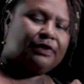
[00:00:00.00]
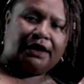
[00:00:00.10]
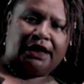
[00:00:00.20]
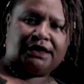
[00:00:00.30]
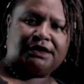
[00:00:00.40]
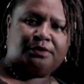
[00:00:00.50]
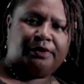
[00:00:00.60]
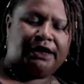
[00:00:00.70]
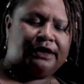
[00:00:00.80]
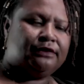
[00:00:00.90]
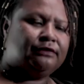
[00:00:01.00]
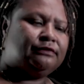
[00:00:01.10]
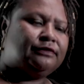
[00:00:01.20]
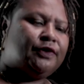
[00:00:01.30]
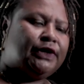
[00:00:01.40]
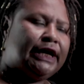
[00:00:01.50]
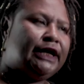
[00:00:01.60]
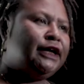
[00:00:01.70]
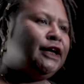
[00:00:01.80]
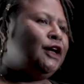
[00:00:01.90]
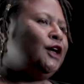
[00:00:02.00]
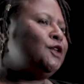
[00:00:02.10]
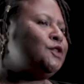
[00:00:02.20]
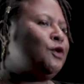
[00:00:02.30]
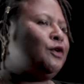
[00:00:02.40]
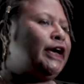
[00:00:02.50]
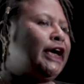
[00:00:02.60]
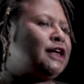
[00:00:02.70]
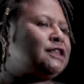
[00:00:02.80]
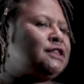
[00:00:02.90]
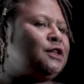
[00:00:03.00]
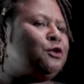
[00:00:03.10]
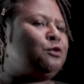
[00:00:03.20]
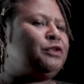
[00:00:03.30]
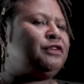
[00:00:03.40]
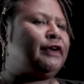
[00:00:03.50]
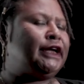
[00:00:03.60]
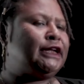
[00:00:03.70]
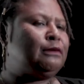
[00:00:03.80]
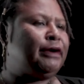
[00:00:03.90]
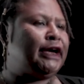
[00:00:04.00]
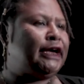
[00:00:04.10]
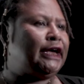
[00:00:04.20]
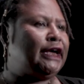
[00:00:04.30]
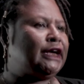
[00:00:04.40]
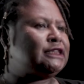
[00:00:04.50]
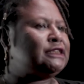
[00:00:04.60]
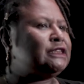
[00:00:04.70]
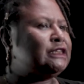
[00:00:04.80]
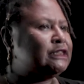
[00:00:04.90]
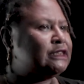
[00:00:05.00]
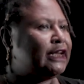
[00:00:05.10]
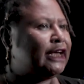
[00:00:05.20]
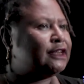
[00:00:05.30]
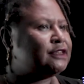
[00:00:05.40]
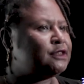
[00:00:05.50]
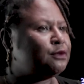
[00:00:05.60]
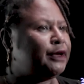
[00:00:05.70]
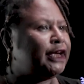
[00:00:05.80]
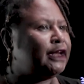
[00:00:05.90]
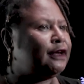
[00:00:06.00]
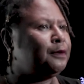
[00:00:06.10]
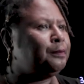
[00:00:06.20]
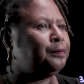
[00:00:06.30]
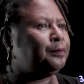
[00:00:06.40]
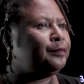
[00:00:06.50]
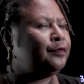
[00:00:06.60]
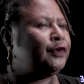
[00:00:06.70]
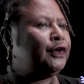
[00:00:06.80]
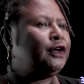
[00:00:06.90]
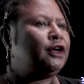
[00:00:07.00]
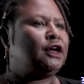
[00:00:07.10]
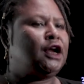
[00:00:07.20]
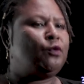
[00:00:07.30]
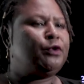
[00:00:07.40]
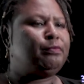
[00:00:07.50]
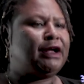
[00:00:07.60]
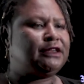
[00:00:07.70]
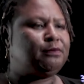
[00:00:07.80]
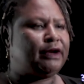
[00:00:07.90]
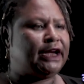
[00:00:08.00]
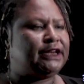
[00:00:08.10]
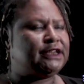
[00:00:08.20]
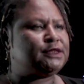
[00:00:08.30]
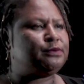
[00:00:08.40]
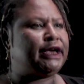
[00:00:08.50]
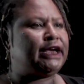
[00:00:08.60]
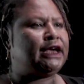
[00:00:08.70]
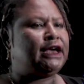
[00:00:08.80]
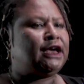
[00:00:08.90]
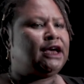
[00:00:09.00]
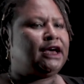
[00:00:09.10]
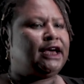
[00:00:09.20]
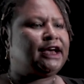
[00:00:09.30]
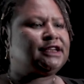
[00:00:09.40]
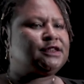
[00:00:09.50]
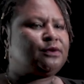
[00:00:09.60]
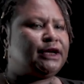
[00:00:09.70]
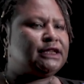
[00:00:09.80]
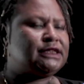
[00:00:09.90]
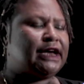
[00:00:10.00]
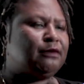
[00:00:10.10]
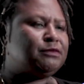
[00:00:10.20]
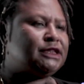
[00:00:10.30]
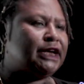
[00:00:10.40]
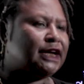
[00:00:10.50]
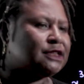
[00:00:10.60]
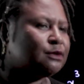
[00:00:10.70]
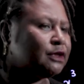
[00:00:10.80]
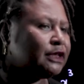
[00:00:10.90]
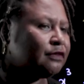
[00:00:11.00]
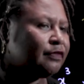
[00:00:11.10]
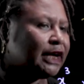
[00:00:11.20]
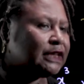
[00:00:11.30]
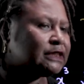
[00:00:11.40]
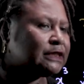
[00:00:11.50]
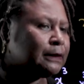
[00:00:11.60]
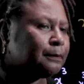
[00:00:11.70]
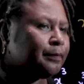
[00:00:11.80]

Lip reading: x squared. Okay, so x cubed divided by x is x squared. Now we multiply this way. X squared times x will give us